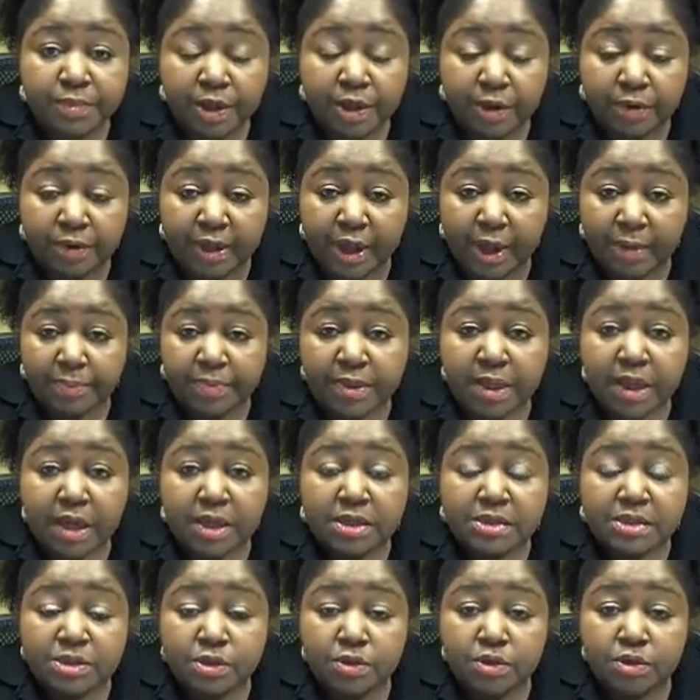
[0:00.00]
Okay,
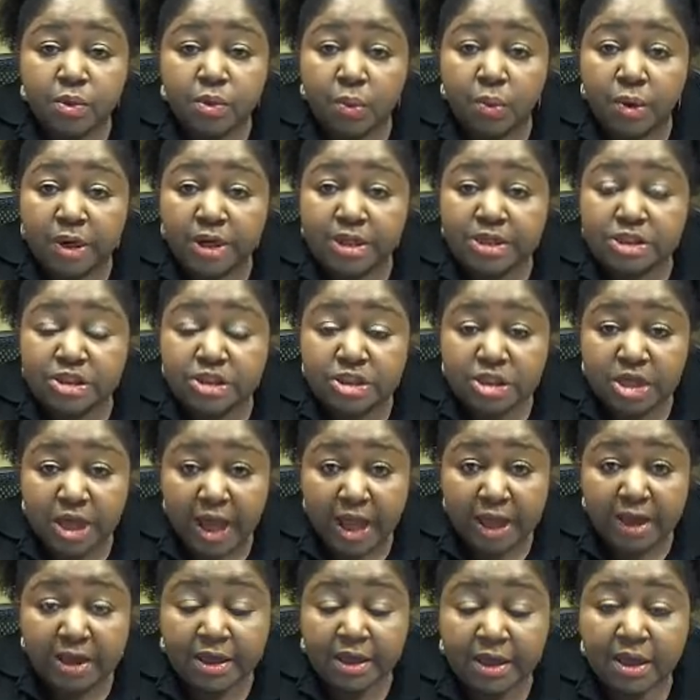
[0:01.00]
so you want to
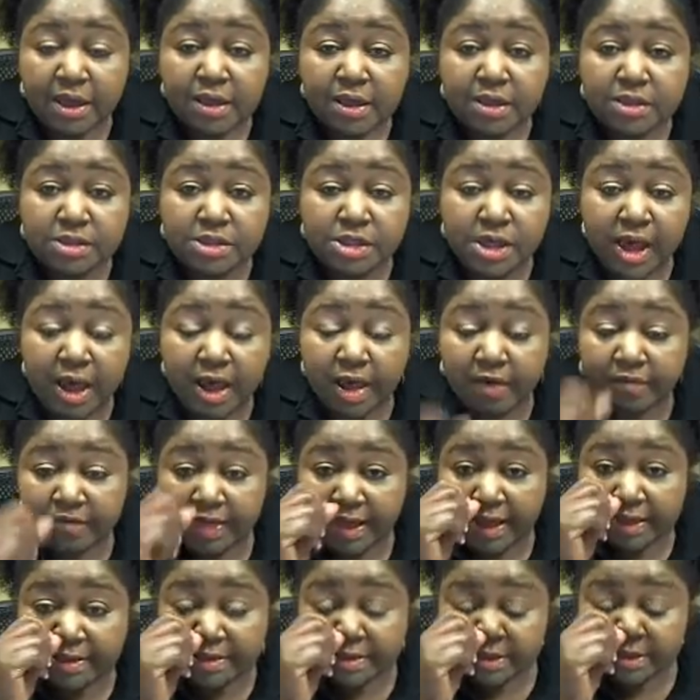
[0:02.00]
check to have
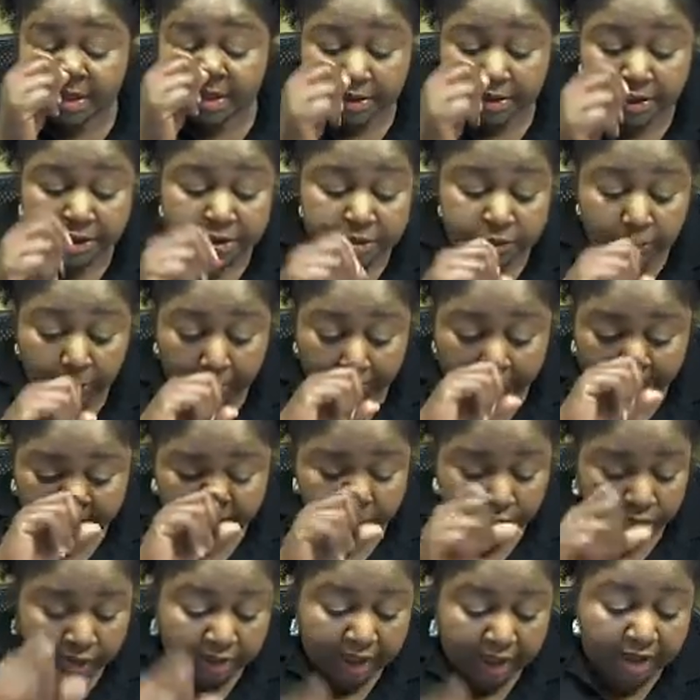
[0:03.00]
that done as well.
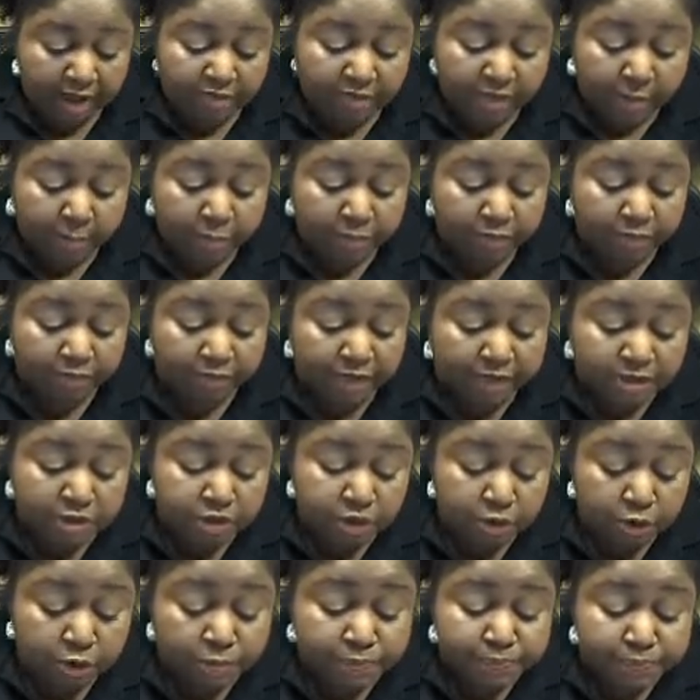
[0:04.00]
You want to have that
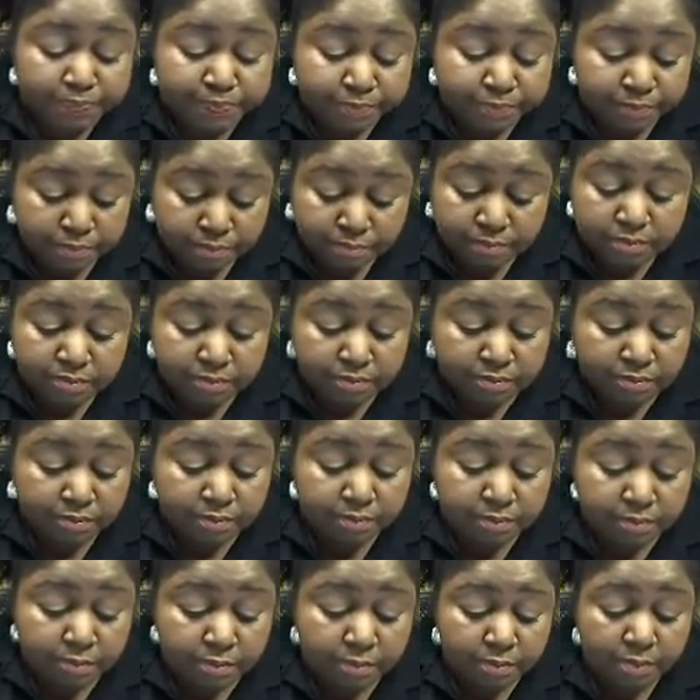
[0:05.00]
professional
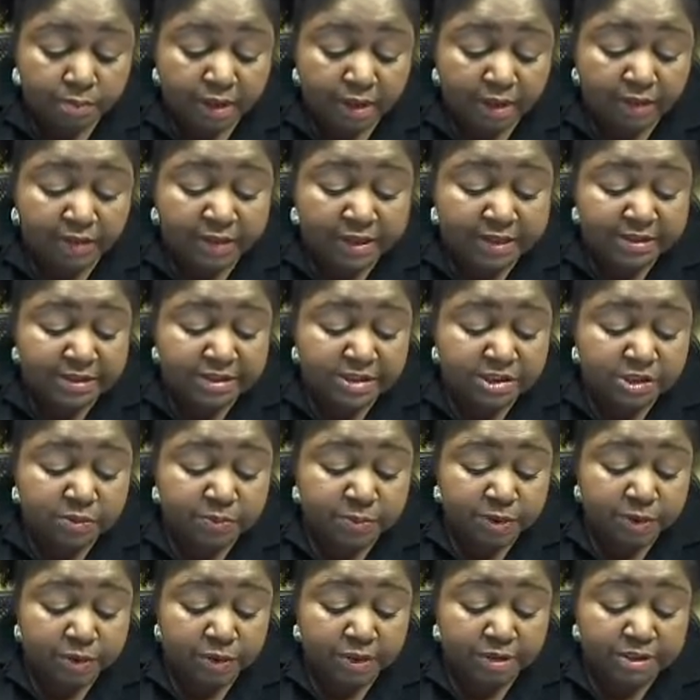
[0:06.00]
that's
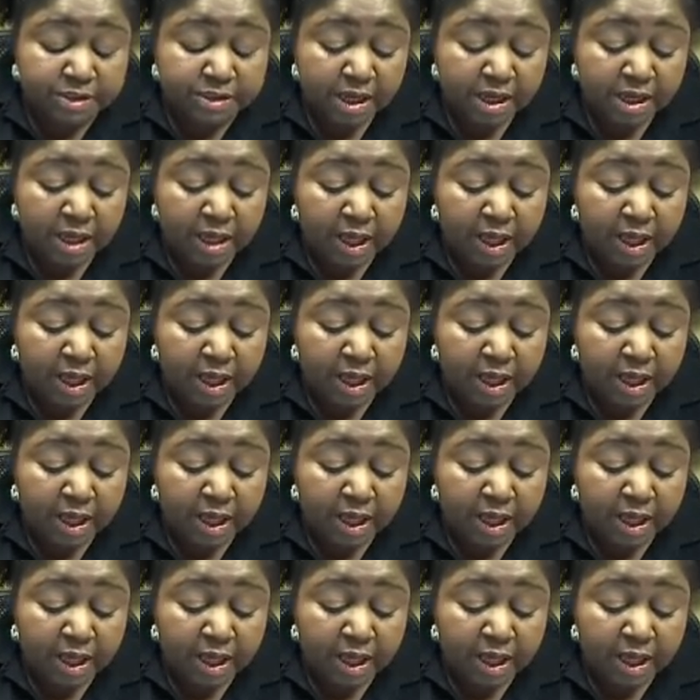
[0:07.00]
experienced.